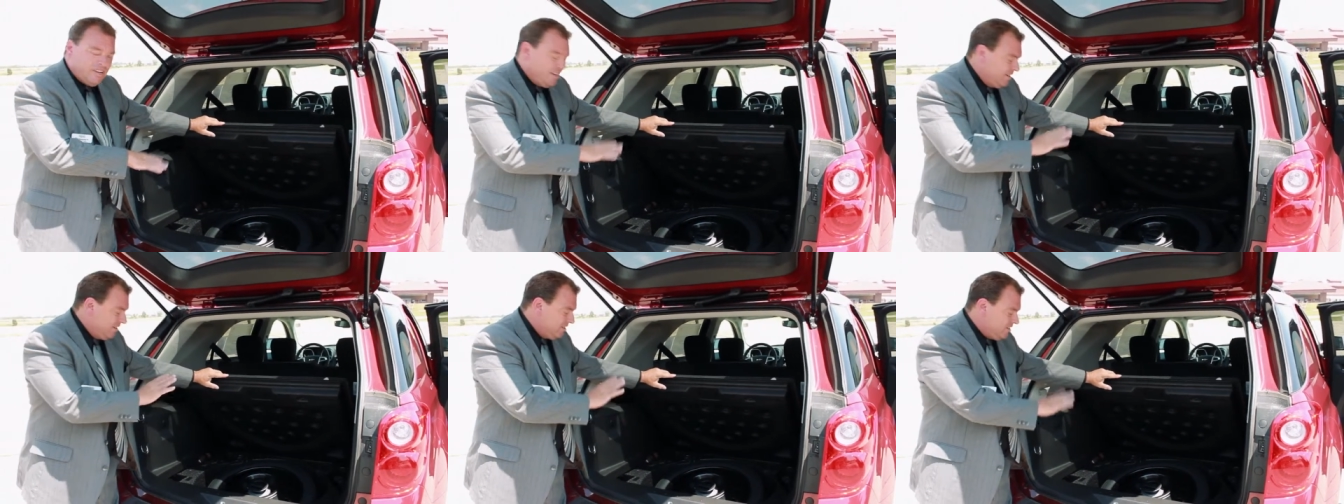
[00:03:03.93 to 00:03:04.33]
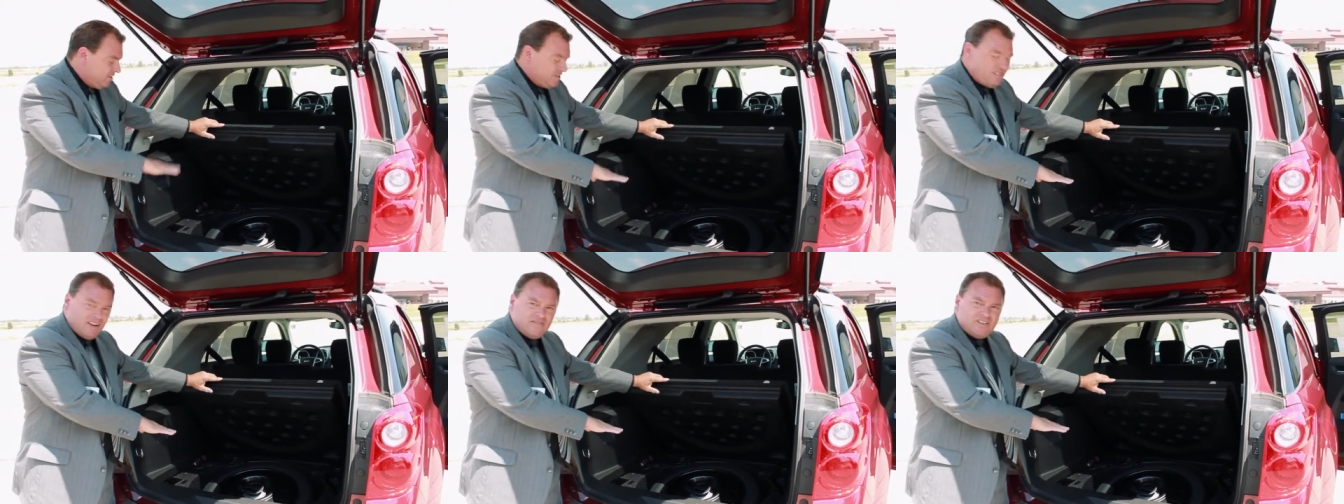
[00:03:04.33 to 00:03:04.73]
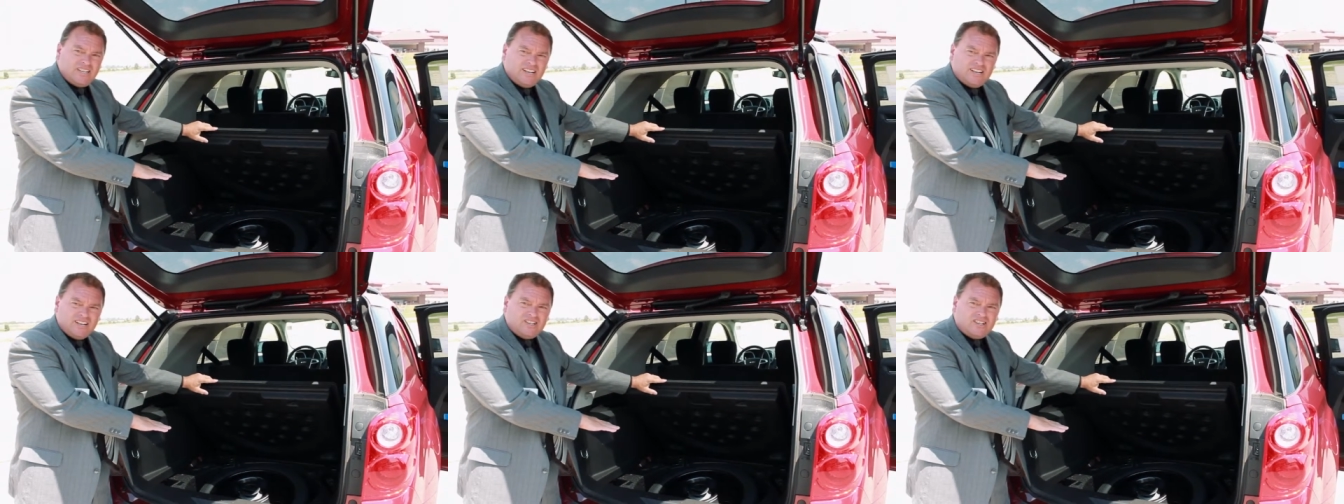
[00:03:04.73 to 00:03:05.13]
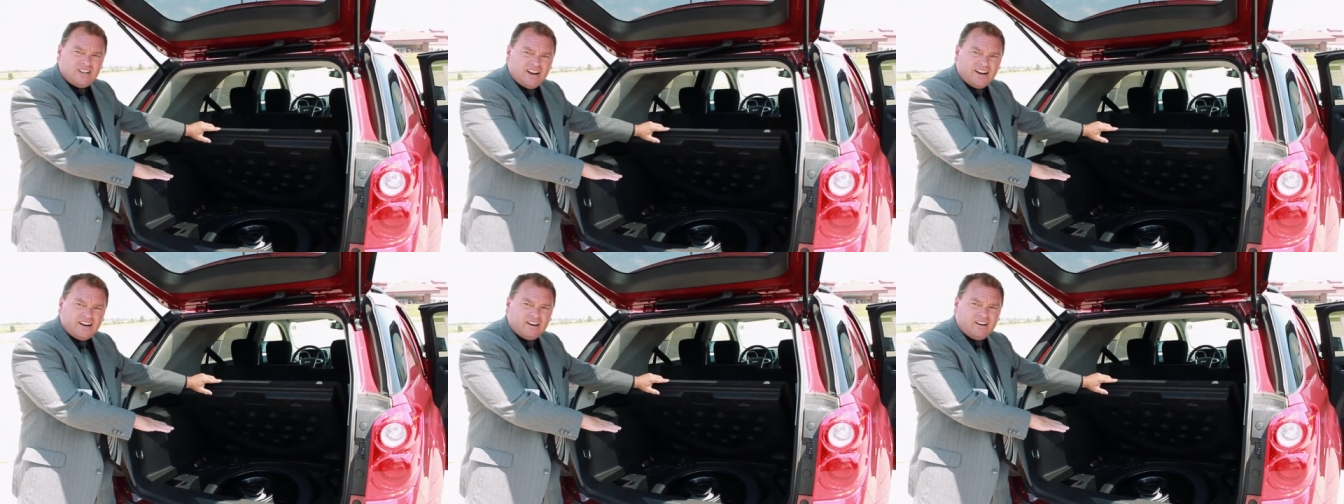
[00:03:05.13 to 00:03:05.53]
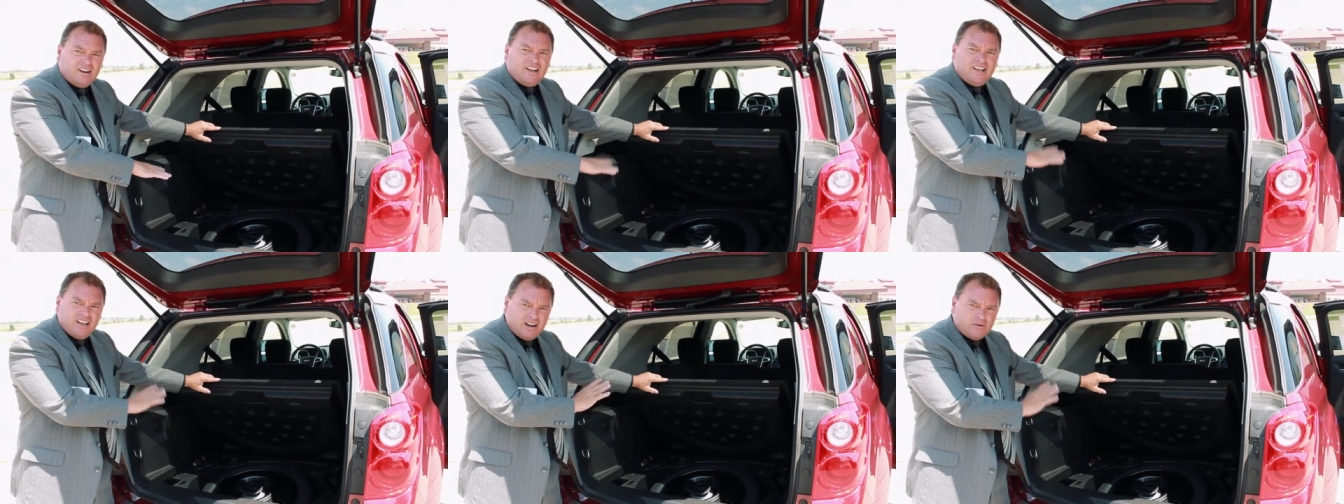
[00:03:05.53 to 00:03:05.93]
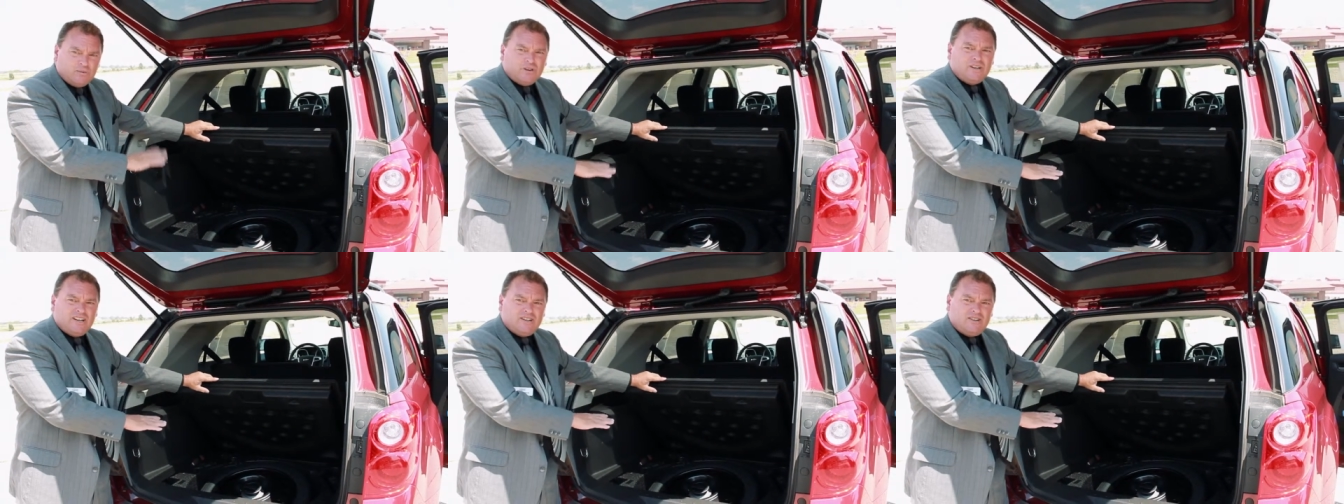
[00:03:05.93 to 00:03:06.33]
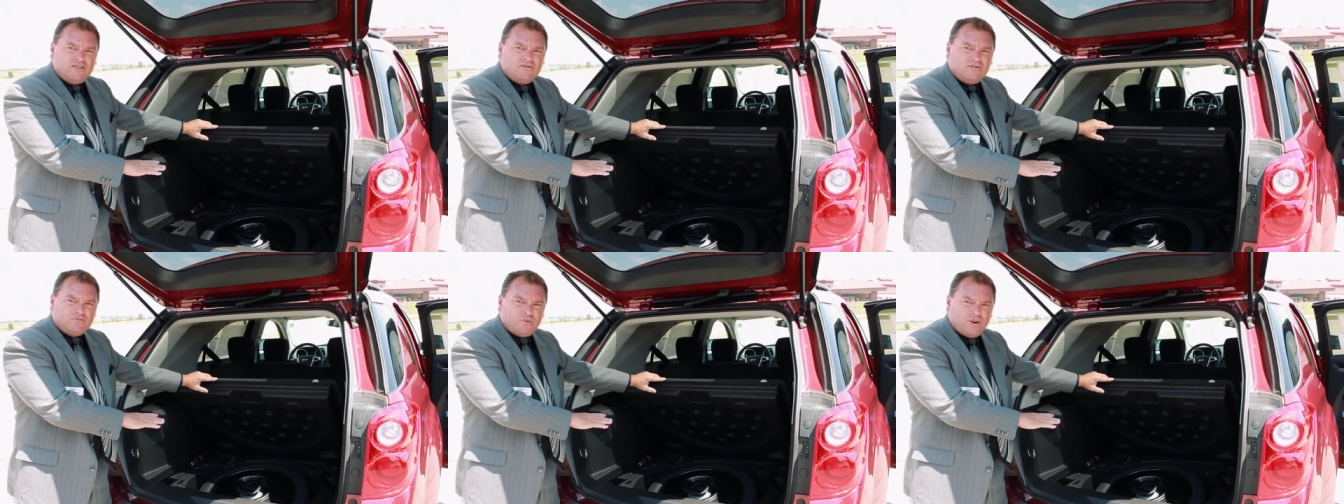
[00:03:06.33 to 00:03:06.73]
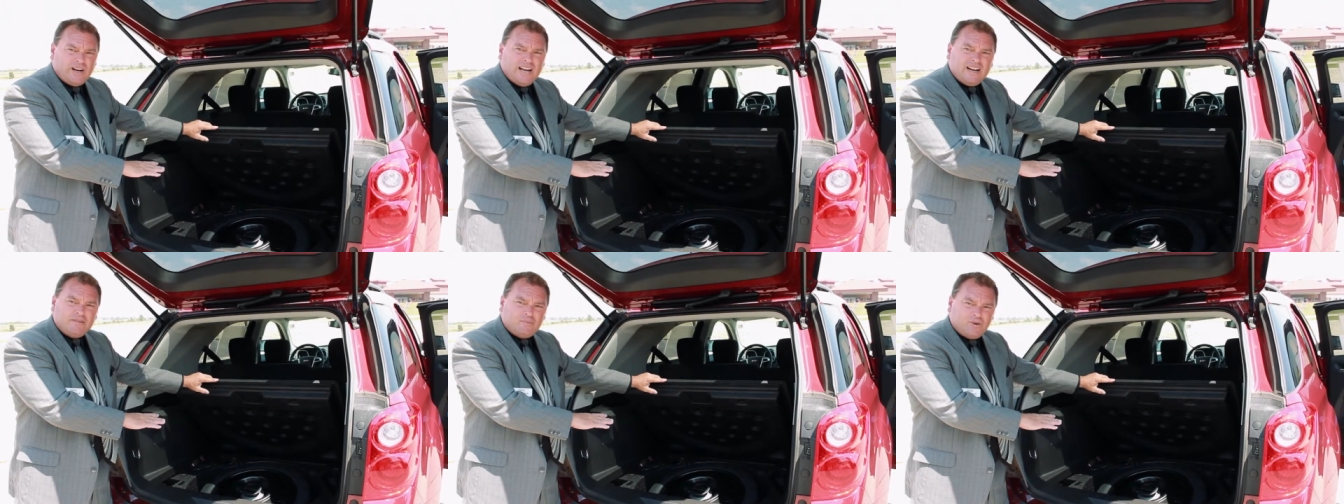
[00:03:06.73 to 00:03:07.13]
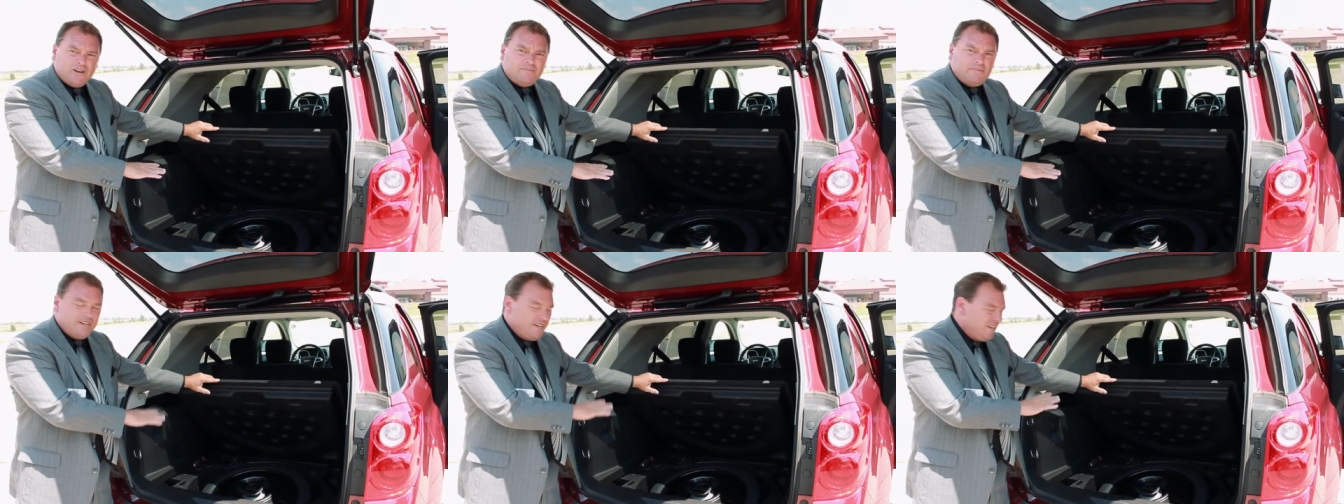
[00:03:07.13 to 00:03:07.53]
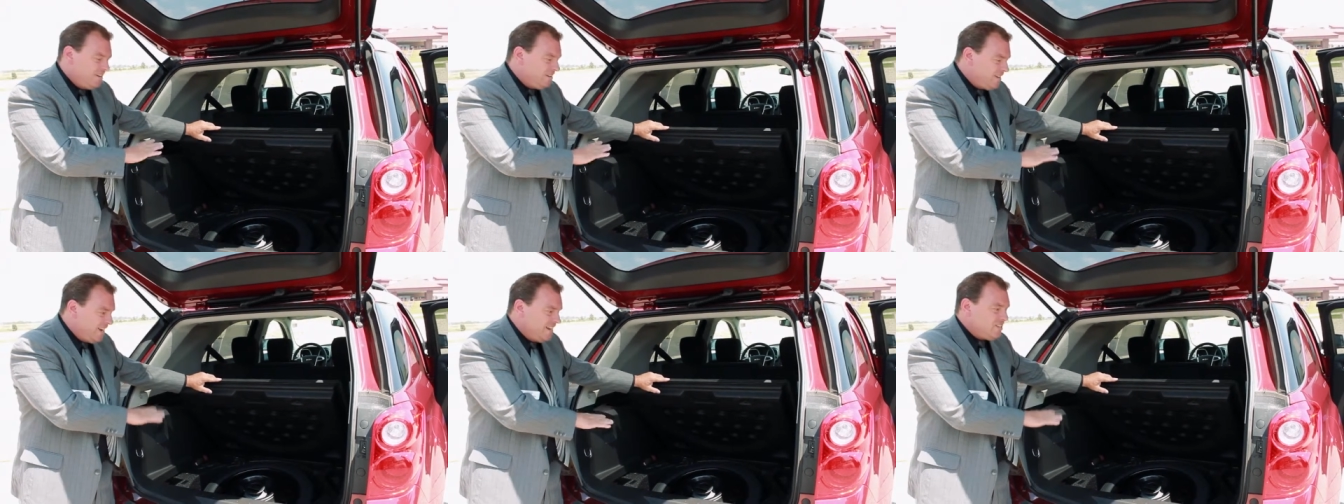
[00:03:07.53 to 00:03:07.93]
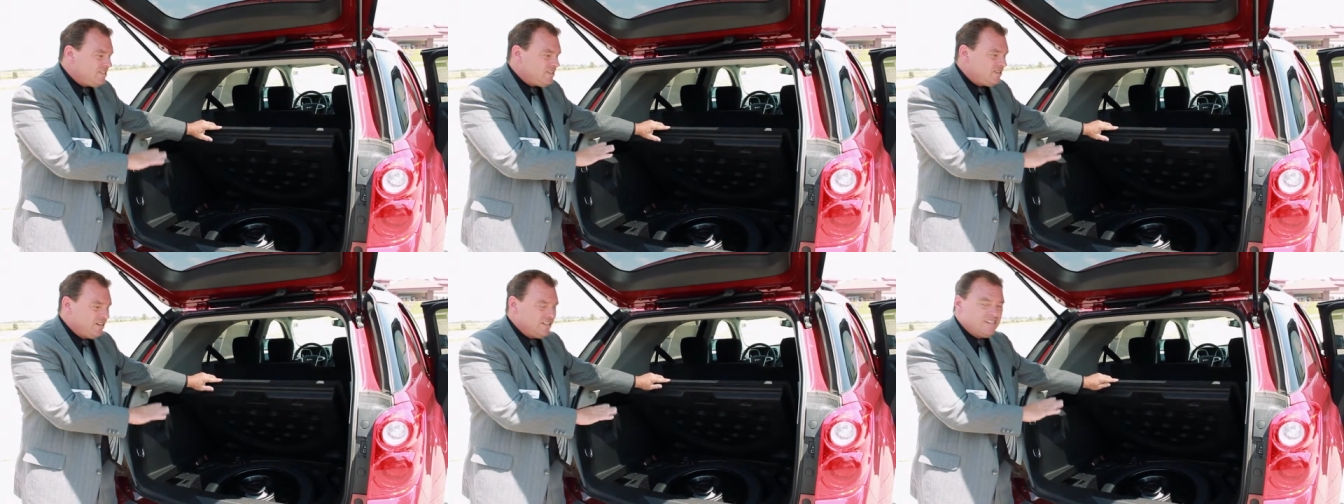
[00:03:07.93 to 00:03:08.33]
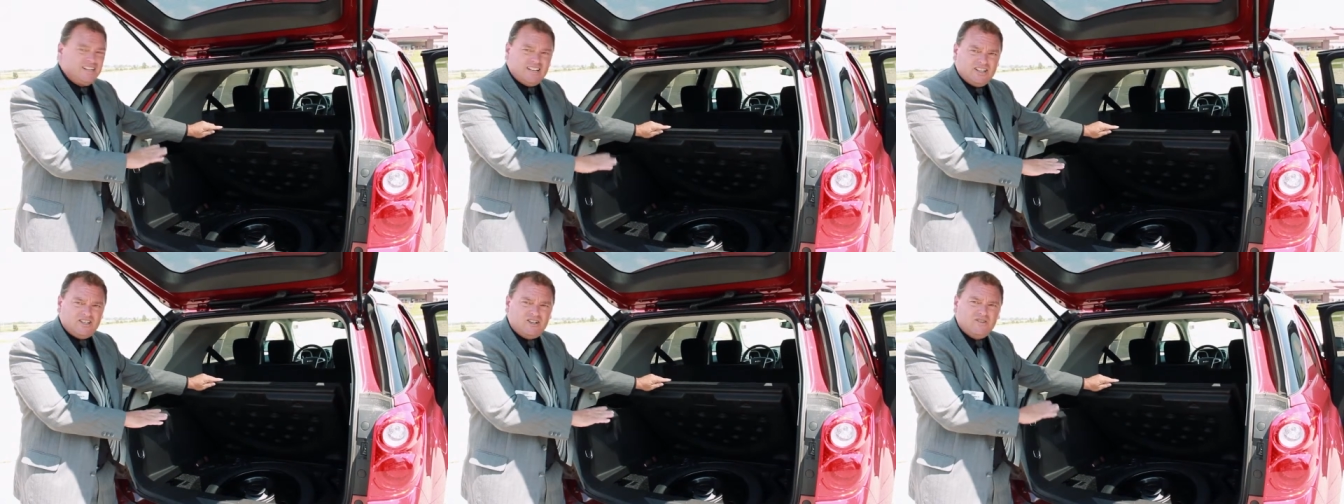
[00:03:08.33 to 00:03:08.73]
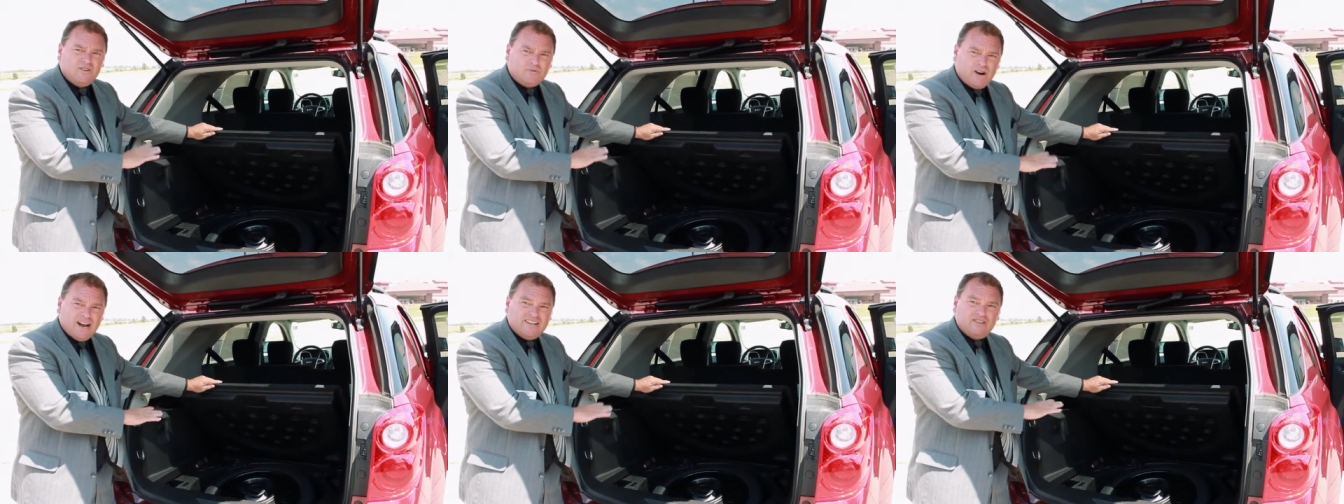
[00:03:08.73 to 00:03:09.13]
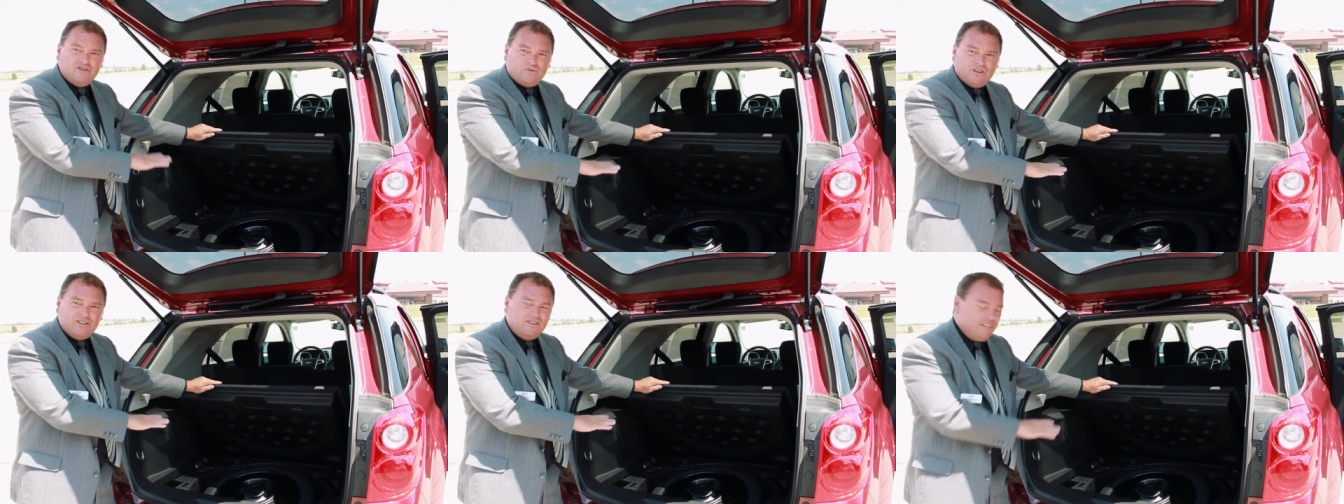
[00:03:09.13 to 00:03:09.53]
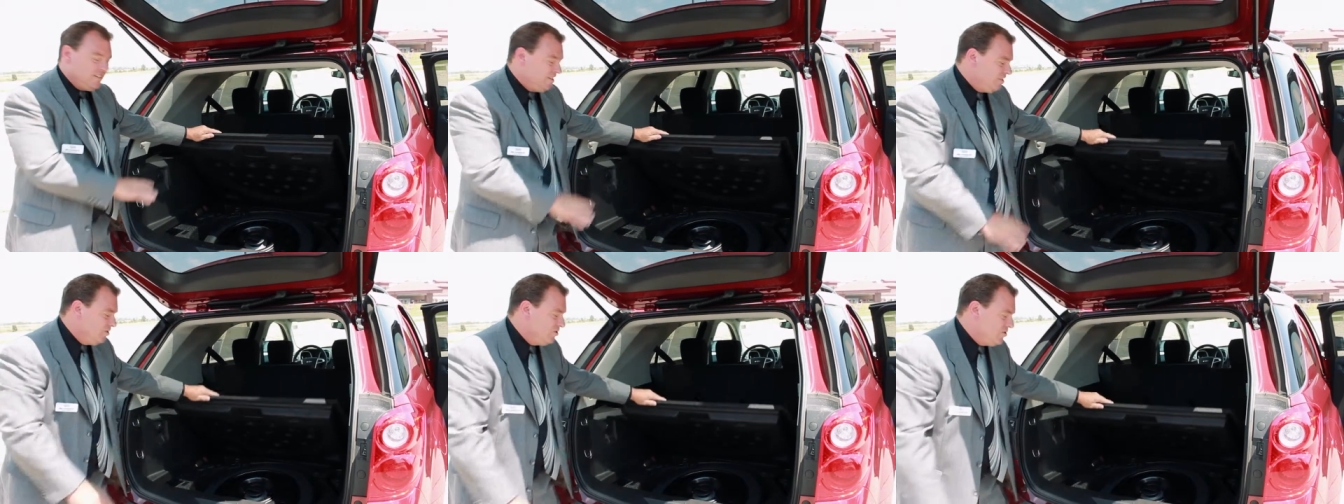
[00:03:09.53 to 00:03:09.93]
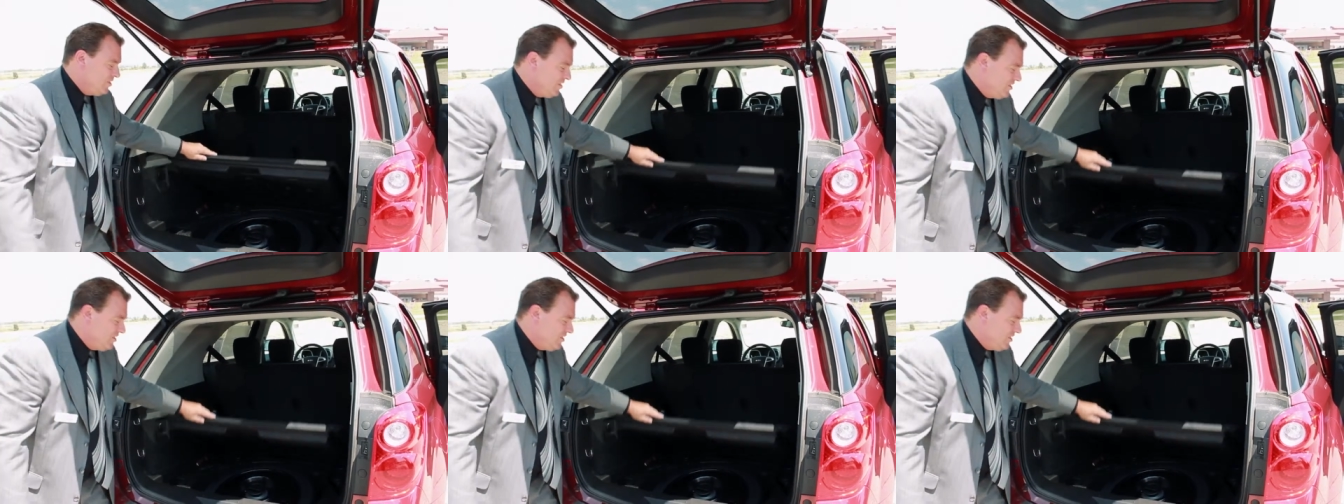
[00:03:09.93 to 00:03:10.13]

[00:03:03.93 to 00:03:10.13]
It is a 17 inch tire and it will get you from point A to point B in case there is an issue arises where you need to use